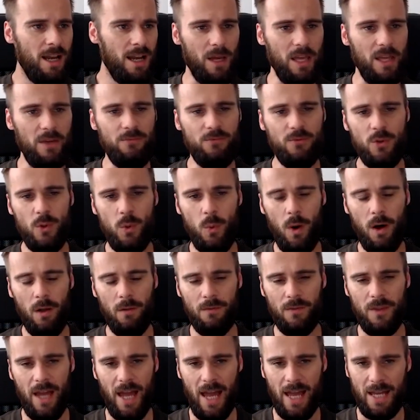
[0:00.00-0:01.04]
If you
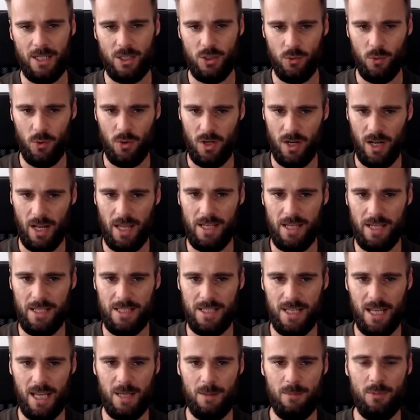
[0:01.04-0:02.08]
want the actual Clay
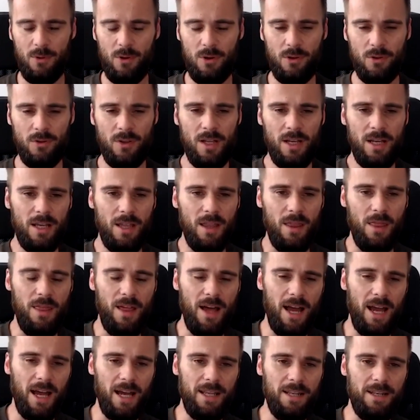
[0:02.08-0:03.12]
table,
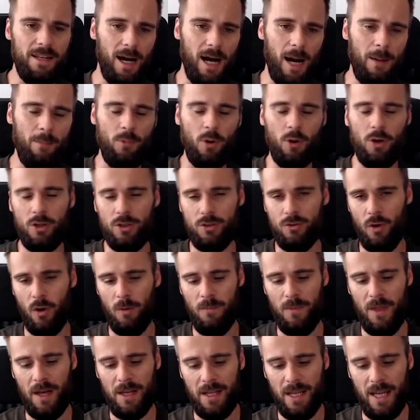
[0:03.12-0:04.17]
then I'm going to drop
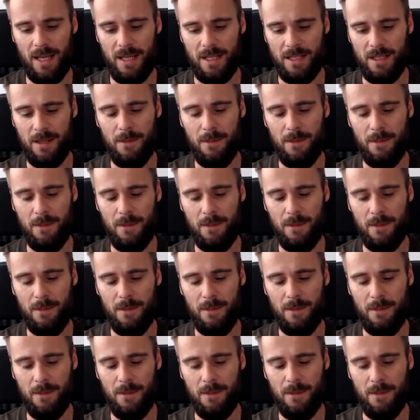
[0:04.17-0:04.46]
that in the